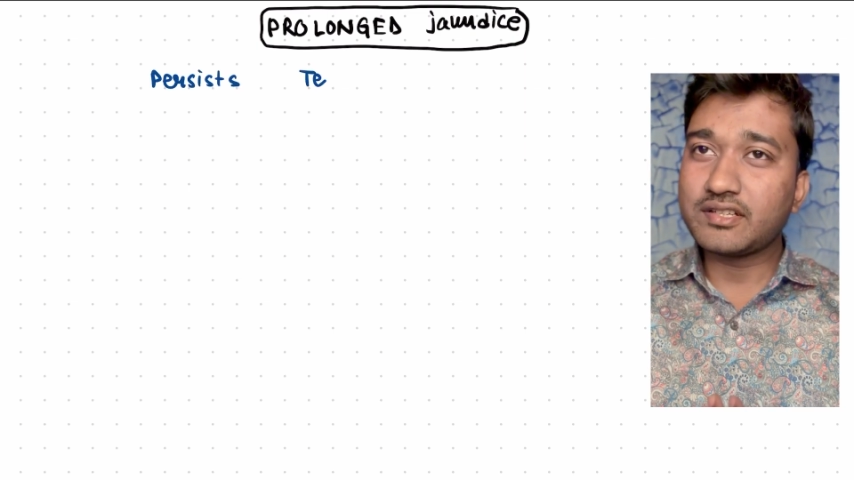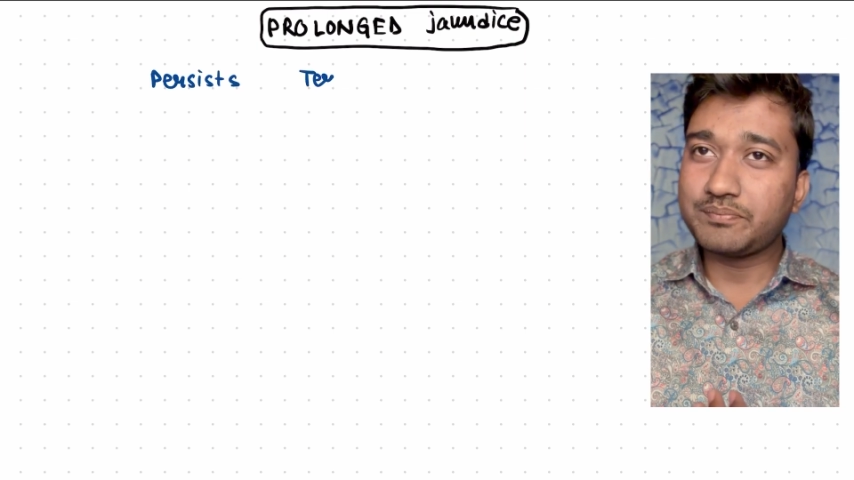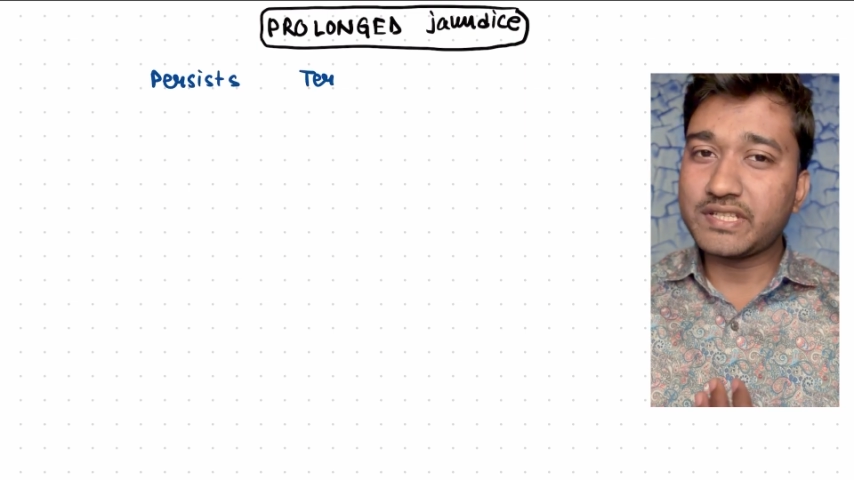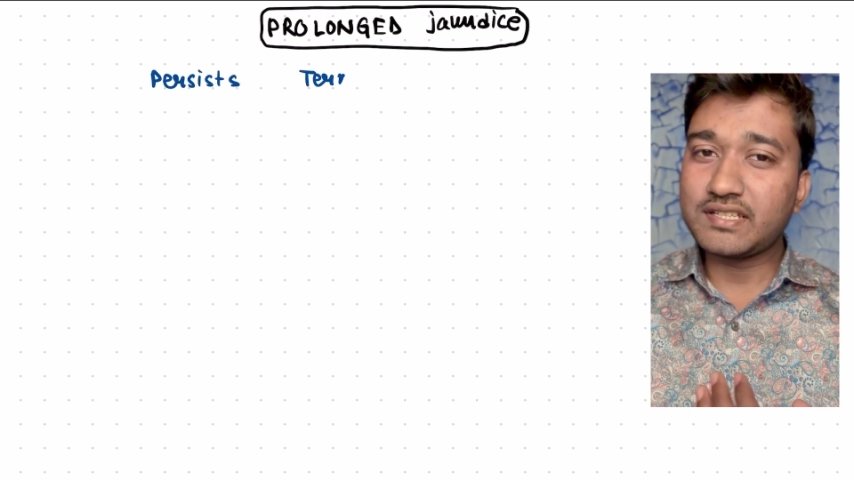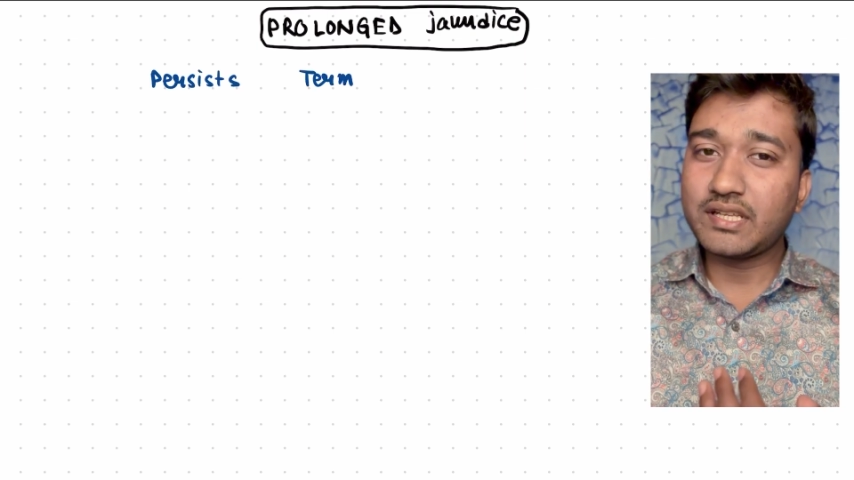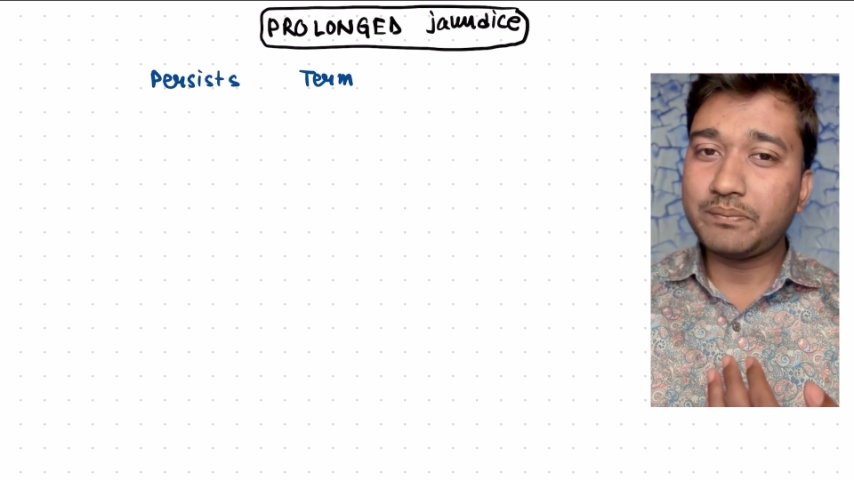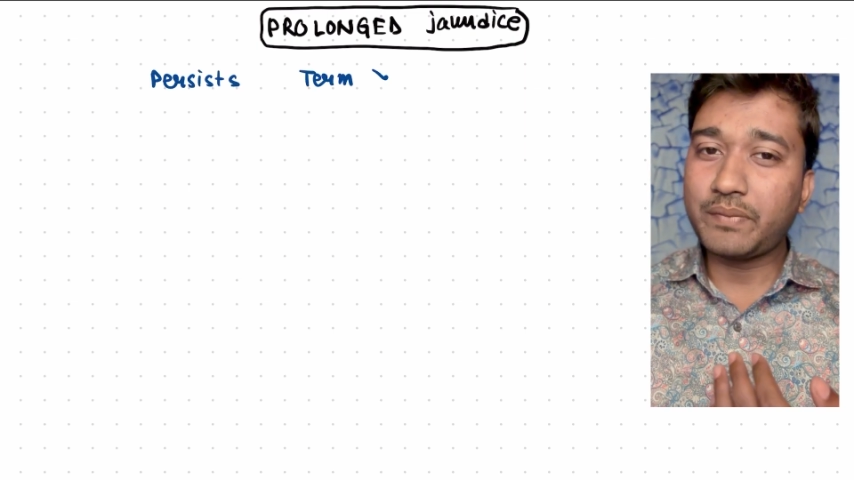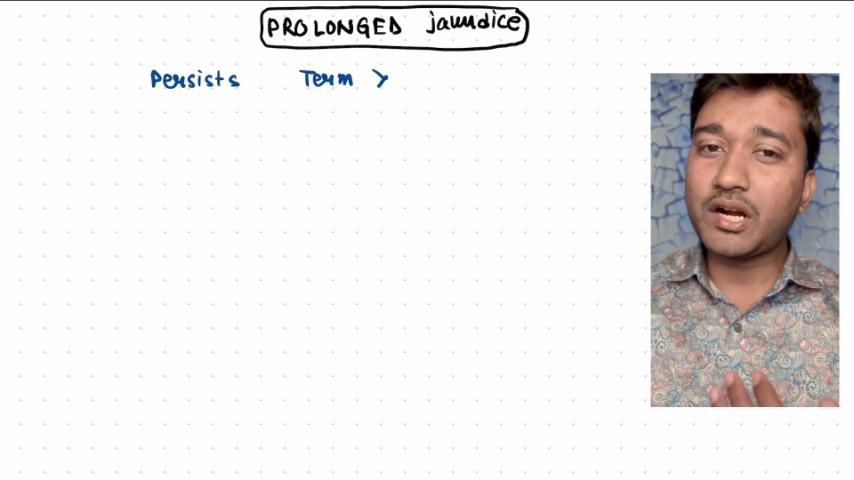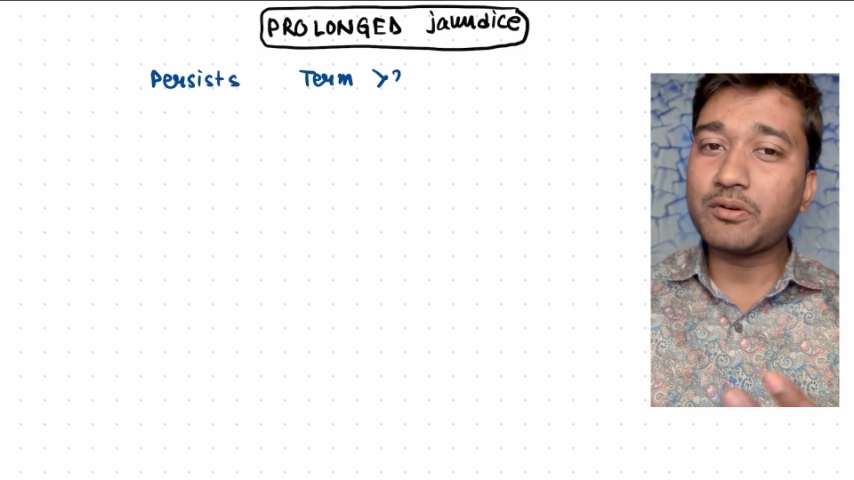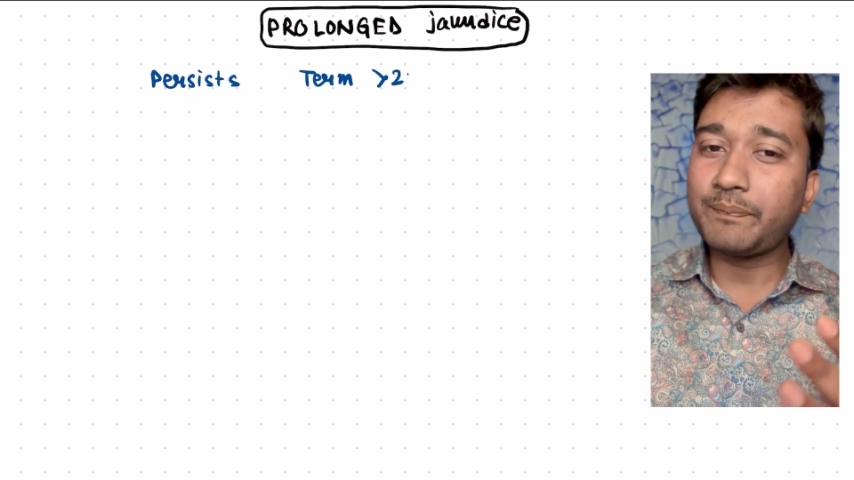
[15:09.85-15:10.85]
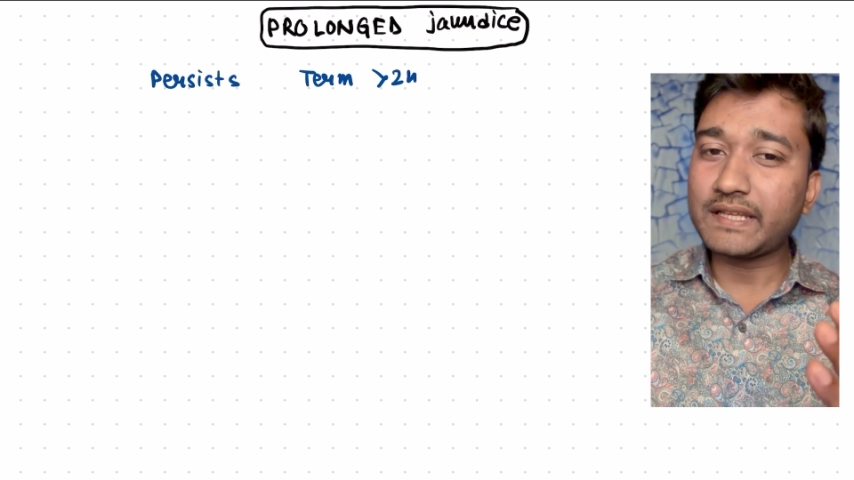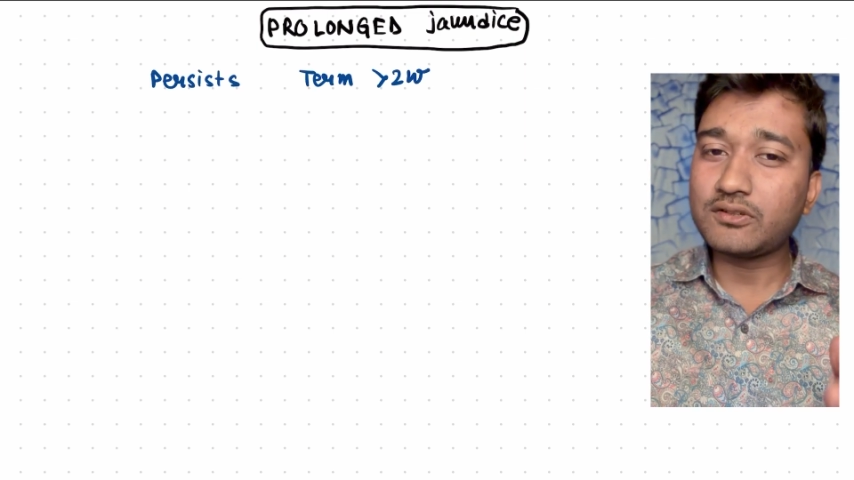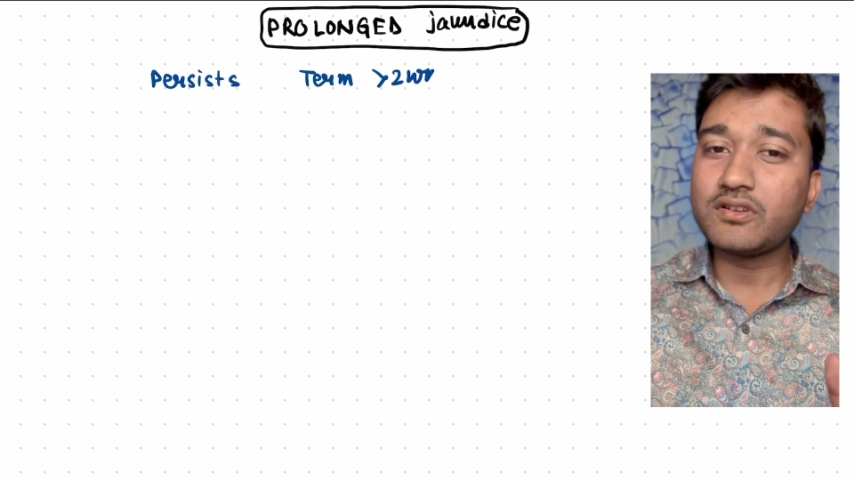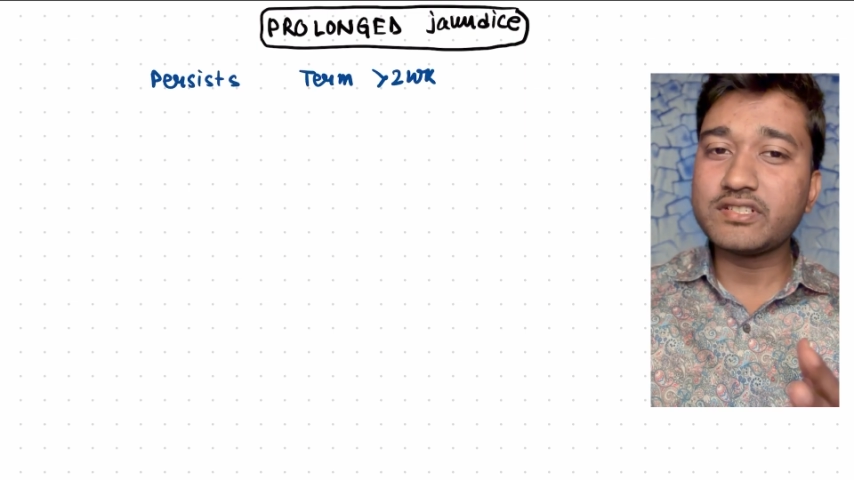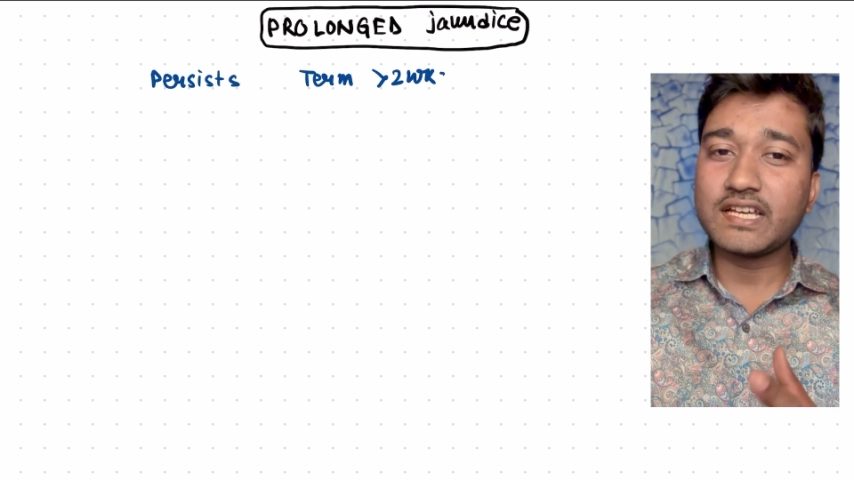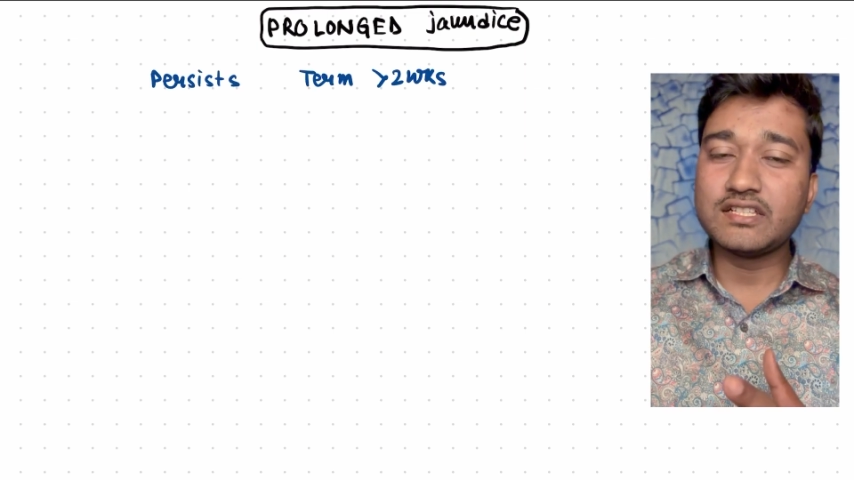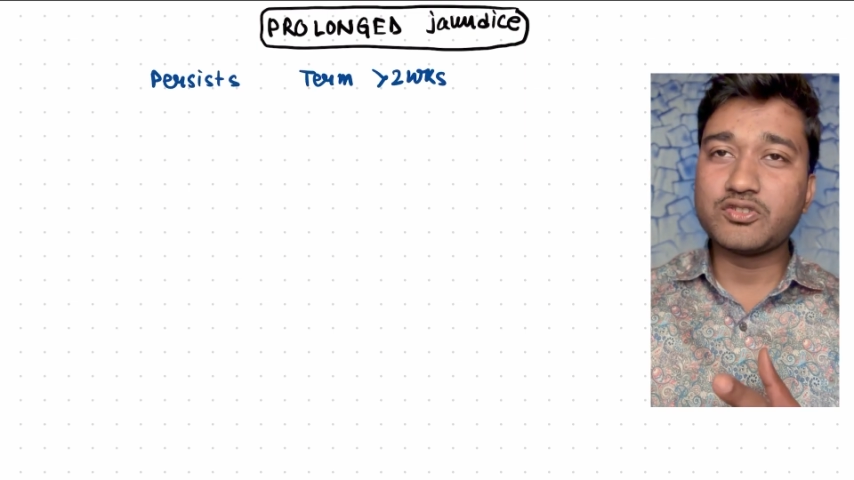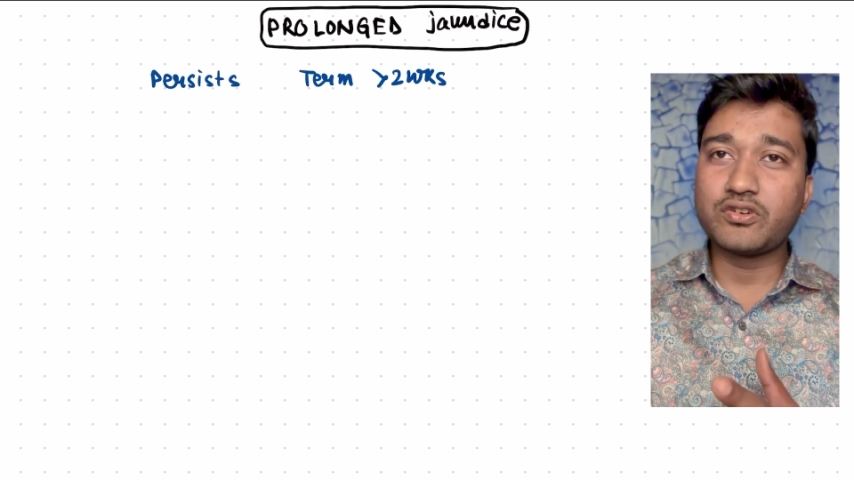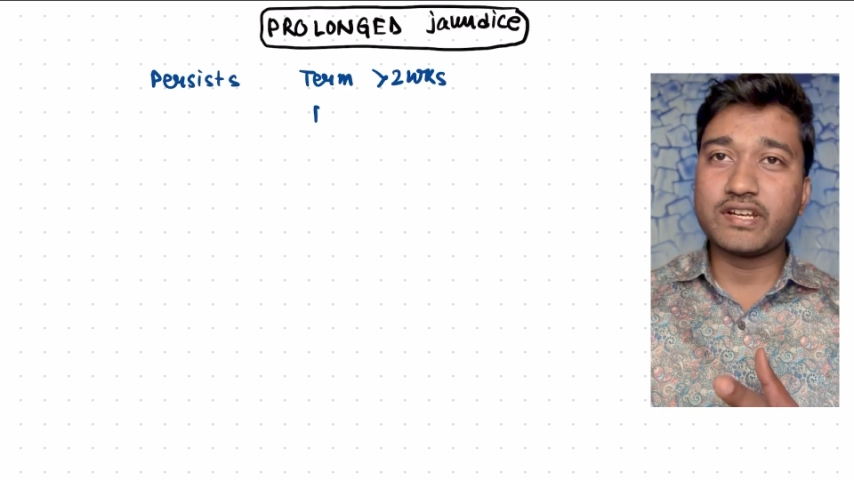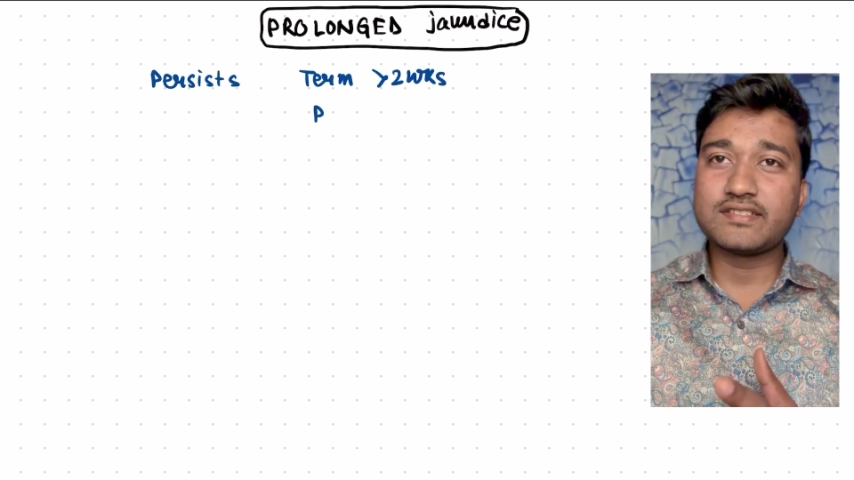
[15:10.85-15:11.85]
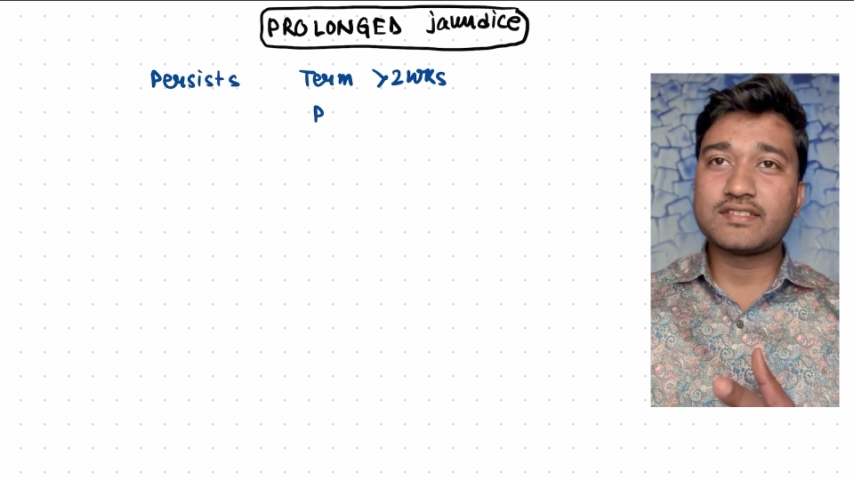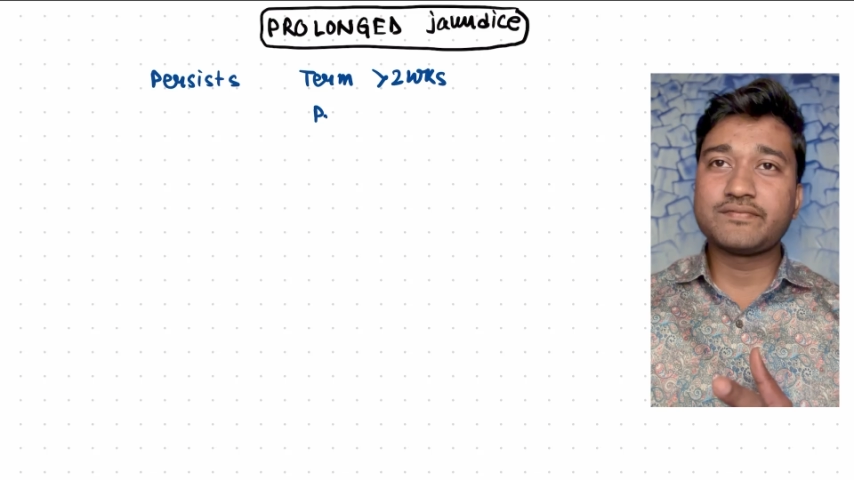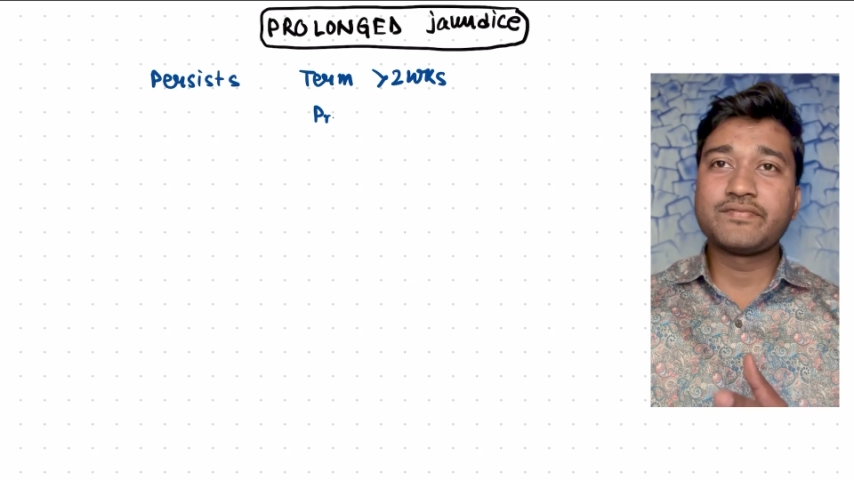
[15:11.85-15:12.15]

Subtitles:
basically part of pathological jaundice.